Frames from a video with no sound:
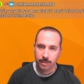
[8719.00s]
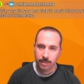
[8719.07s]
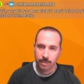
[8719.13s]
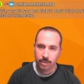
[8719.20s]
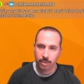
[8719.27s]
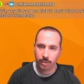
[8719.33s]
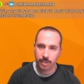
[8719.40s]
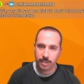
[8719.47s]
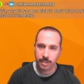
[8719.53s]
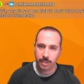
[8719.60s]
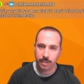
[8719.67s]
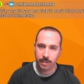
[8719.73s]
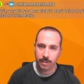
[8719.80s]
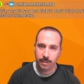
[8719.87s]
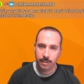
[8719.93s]
So let's
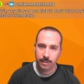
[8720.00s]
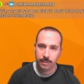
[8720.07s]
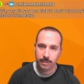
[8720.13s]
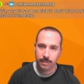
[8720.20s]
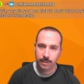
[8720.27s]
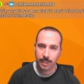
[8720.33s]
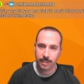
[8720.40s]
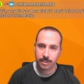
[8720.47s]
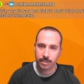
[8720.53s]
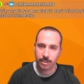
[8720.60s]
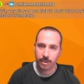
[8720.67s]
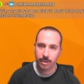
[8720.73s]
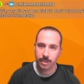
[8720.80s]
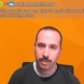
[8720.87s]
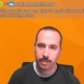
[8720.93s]
see. That's
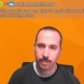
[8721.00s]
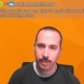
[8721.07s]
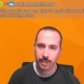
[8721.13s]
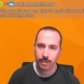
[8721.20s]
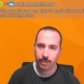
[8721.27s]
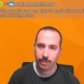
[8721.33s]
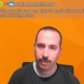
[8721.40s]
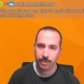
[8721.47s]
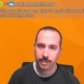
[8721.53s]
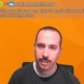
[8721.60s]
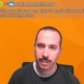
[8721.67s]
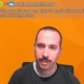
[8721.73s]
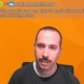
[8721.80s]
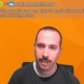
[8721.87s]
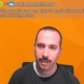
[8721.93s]
30, so we need the
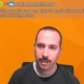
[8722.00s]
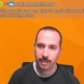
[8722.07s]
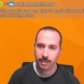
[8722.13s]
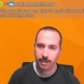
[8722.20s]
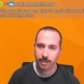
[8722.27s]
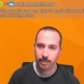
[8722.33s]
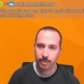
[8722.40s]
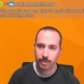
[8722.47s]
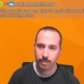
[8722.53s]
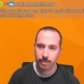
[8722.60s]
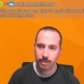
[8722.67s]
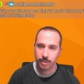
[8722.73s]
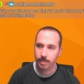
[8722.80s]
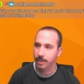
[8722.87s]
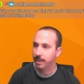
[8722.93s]
13th egg in here, which would
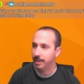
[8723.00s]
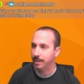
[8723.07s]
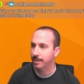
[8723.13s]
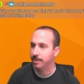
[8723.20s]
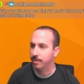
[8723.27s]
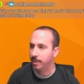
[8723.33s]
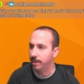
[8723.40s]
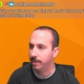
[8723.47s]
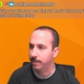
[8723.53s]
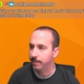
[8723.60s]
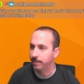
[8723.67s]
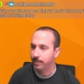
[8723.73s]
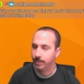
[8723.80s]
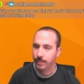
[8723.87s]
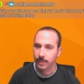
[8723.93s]
just be this, right?
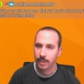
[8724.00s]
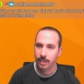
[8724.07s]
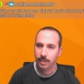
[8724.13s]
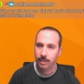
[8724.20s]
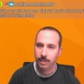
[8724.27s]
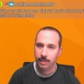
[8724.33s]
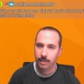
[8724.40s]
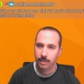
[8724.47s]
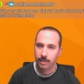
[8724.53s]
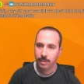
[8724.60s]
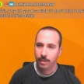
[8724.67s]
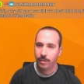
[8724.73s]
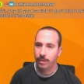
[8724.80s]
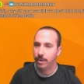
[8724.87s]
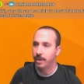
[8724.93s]

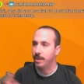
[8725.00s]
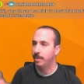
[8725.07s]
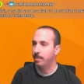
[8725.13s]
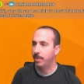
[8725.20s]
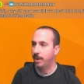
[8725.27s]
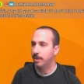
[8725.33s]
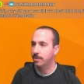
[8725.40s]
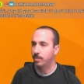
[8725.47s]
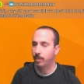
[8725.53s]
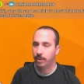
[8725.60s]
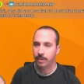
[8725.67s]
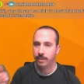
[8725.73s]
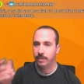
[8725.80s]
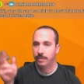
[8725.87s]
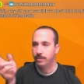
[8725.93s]
30 in box
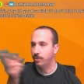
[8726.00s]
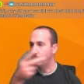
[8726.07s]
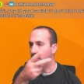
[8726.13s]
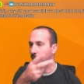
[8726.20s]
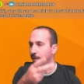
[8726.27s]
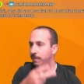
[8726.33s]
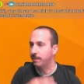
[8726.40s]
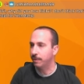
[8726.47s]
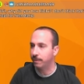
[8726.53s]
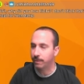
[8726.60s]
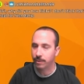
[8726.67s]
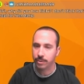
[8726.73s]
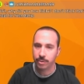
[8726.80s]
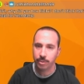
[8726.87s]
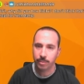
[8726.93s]
1, 12 for the
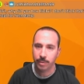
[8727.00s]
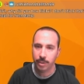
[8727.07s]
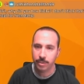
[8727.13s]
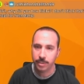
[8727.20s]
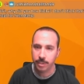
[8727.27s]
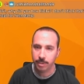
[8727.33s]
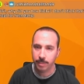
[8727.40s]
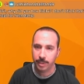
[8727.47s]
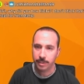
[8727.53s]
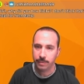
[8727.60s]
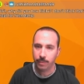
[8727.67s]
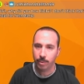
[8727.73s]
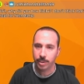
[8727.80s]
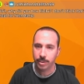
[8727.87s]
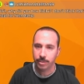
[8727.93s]
first 2 rows here makes
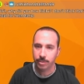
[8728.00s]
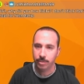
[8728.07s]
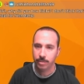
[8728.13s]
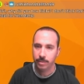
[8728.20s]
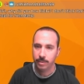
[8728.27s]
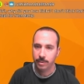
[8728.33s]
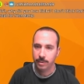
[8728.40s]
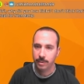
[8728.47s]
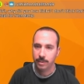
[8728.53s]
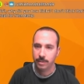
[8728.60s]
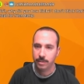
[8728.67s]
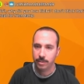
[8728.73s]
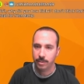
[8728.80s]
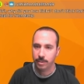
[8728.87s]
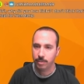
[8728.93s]
42.
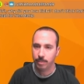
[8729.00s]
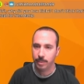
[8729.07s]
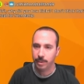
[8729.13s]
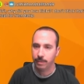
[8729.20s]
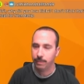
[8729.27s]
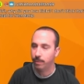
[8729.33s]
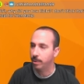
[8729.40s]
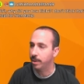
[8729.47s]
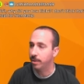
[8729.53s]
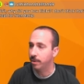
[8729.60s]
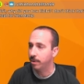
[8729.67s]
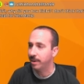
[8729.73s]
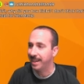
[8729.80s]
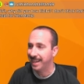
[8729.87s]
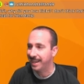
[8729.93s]
So this would be the
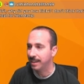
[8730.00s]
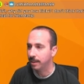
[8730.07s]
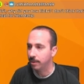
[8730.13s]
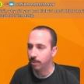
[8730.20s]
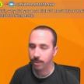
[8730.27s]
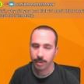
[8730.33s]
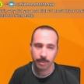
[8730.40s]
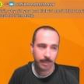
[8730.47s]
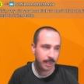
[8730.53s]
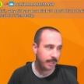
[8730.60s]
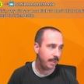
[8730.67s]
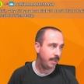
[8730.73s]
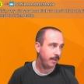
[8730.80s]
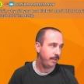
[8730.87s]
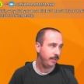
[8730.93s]
43rd egg according to my
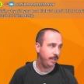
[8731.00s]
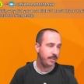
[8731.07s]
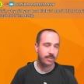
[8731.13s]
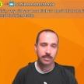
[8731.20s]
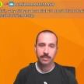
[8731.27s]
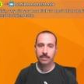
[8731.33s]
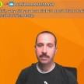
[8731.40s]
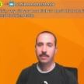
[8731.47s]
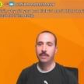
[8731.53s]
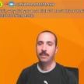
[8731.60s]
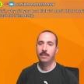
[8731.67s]
calculations.